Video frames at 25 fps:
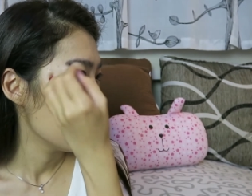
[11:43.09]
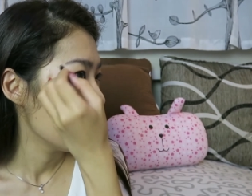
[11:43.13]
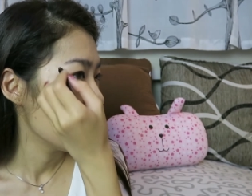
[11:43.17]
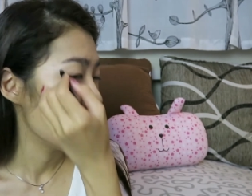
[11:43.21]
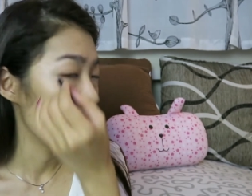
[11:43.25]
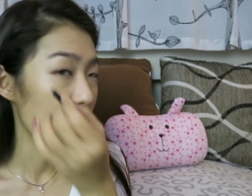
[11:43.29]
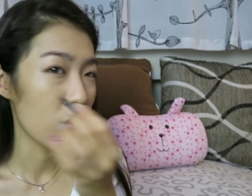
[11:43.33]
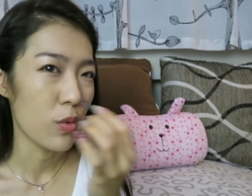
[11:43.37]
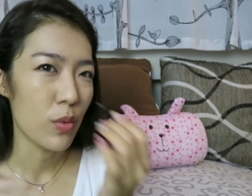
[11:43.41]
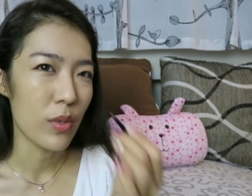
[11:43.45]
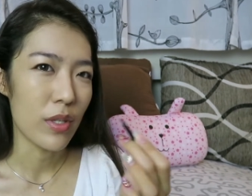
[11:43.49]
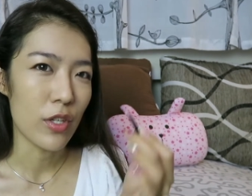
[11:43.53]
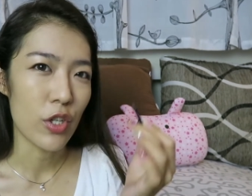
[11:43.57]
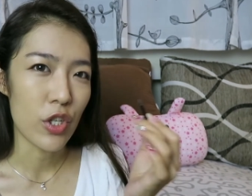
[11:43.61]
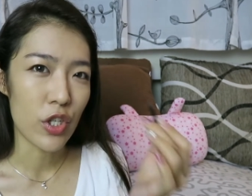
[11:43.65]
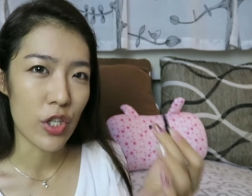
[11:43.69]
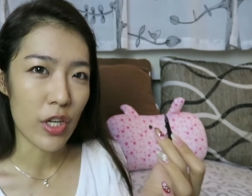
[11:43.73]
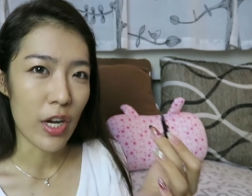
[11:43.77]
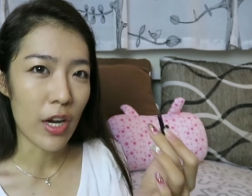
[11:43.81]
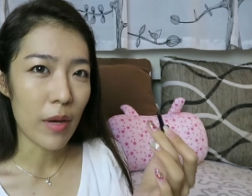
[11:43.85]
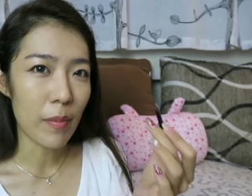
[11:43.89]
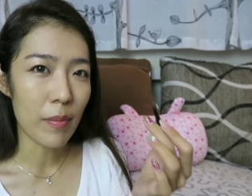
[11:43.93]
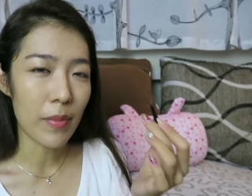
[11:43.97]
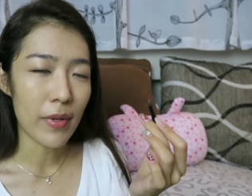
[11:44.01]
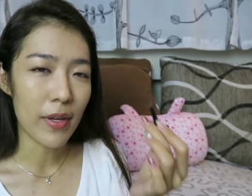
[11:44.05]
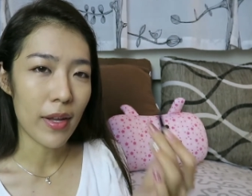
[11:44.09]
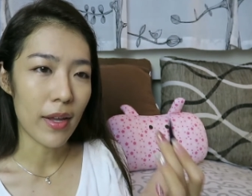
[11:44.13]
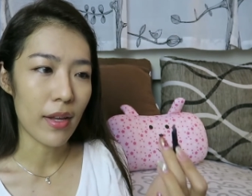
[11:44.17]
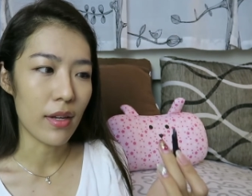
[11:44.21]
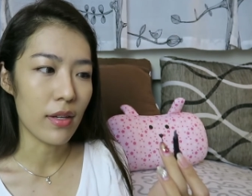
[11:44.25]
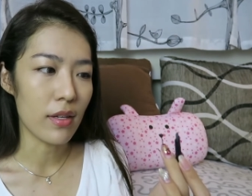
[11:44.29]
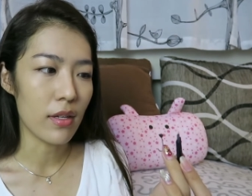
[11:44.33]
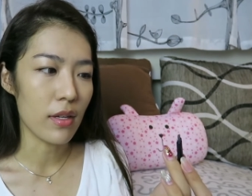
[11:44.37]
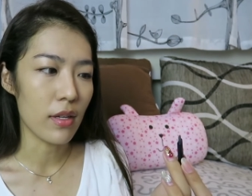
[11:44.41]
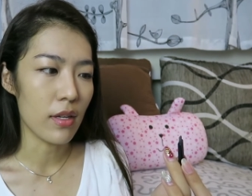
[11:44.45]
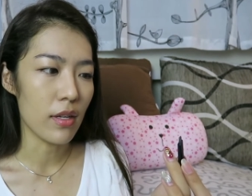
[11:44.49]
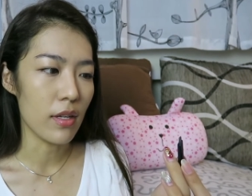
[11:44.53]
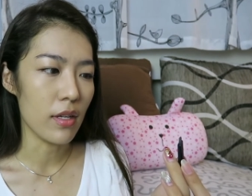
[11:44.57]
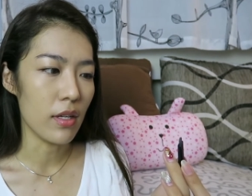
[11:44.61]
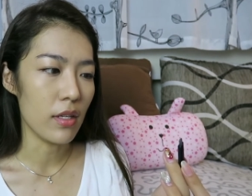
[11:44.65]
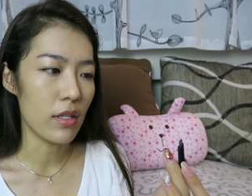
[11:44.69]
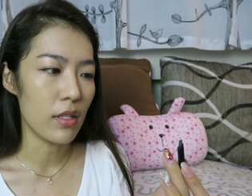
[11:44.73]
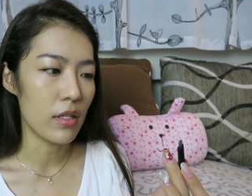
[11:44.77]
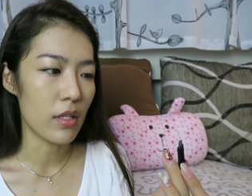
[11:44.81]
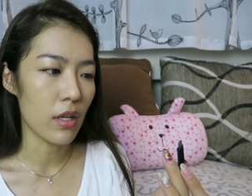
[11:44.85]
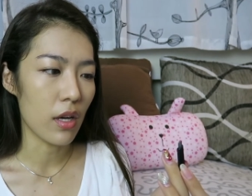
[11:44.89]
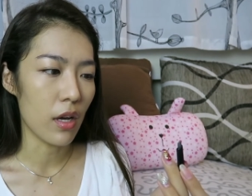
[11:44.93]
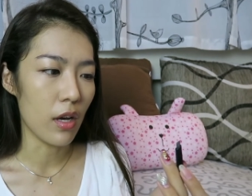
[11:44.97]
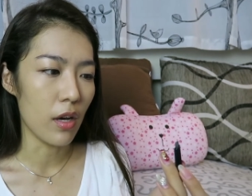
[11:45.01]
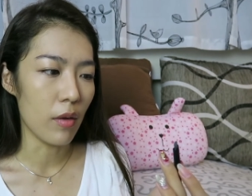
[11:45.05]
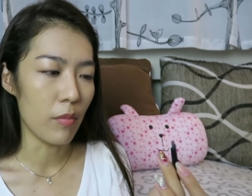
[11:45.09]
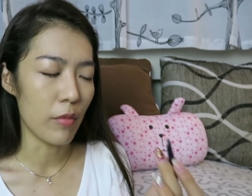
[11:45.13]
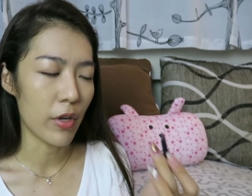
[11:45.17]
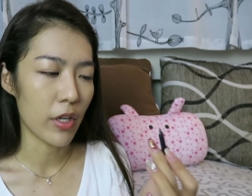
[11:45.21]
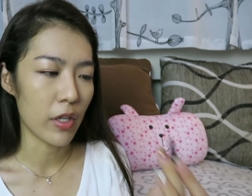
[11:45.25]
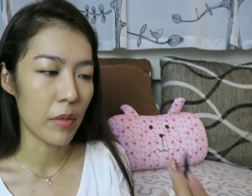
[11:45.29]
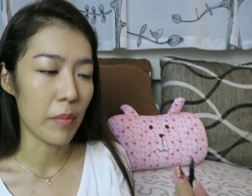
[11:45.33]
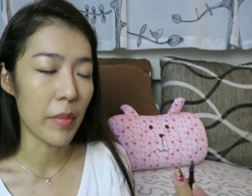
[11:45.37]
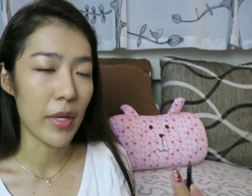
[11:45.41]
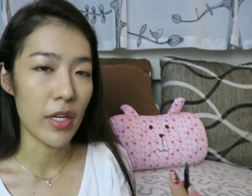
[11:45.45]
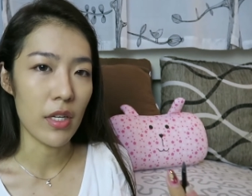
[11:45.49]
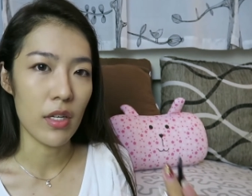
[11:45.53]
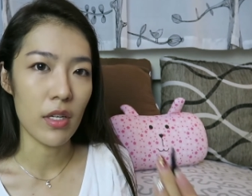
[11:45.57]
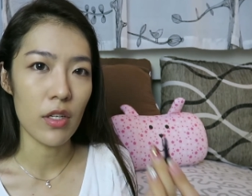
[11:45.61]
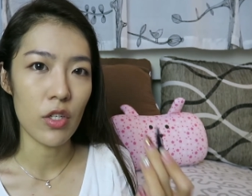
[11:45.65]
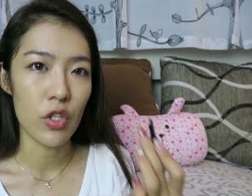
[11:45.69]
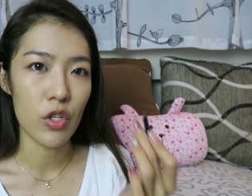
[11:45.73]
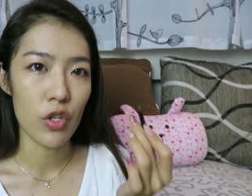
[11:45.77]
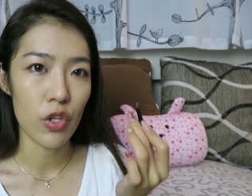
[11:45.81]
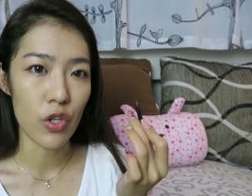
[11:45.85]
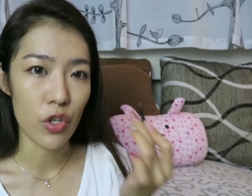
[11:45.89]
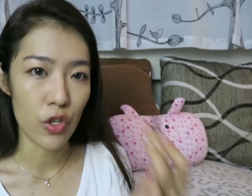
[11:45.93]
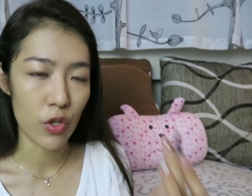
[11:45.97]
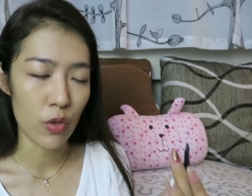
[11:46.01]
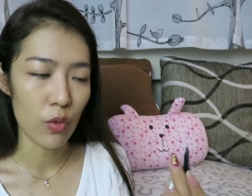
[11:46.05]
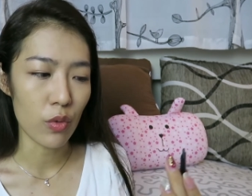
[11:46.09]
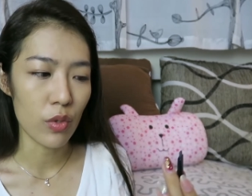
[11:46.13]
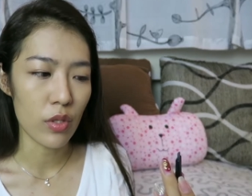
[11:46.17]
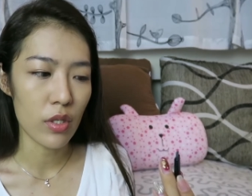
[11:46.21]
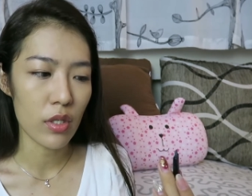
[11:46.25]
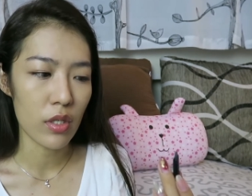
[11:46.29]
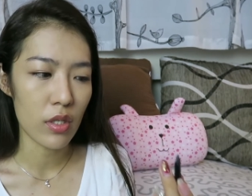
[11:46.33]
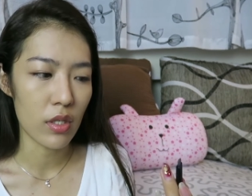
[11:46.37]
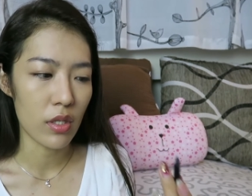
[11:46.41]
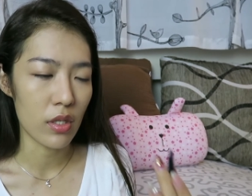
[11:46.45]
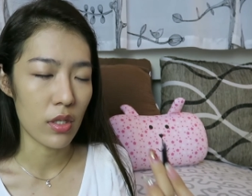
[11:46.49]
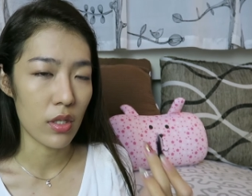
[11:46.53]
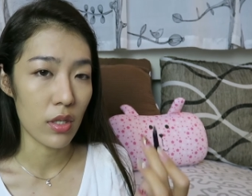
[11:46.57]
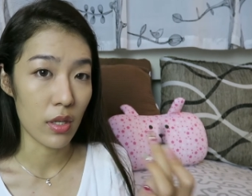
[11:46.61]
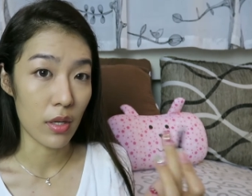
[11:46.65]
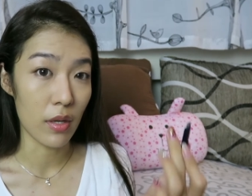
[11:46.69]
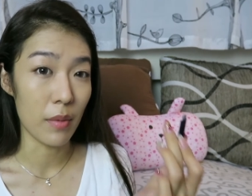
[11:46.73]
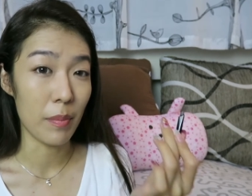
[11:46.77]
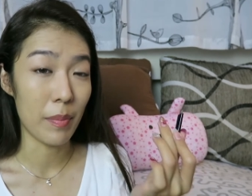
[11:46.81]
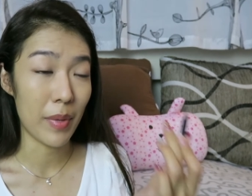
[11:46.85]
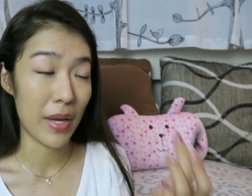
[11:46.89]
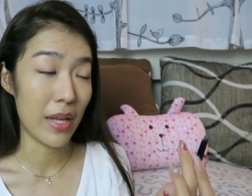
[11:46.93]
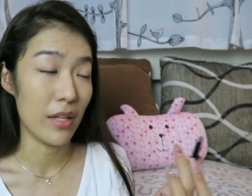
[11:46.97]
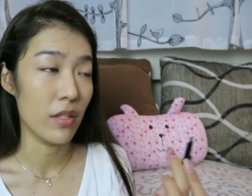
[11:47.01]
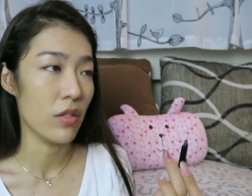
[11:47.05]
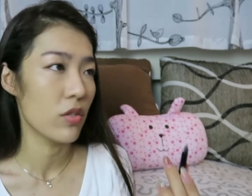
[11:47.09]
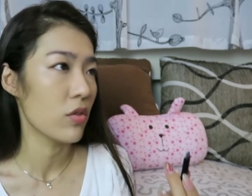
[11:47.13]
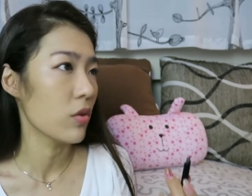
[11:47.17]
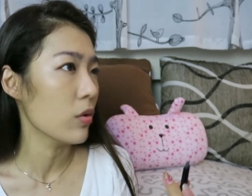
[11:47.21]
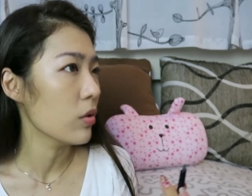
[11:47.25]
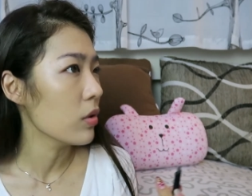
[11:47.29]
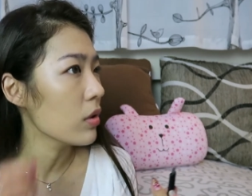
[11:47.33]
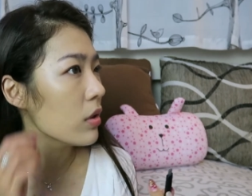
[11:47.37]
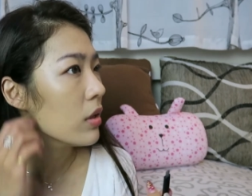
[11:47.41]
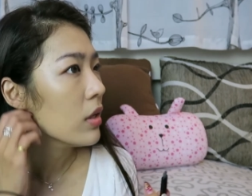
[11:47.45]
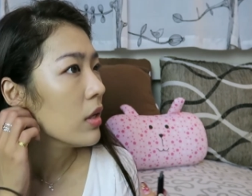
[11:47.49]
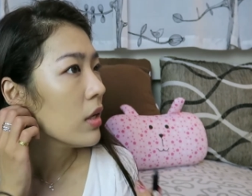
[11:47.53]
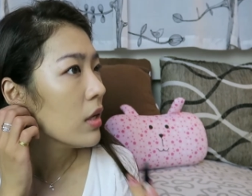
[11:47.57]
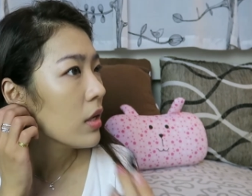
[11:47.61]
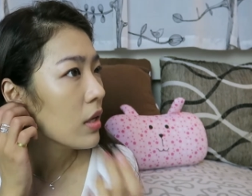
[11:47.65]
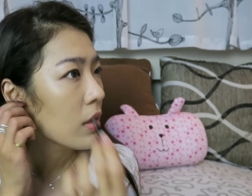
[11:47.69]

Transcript: to the shape that it's recommended to use the pencil,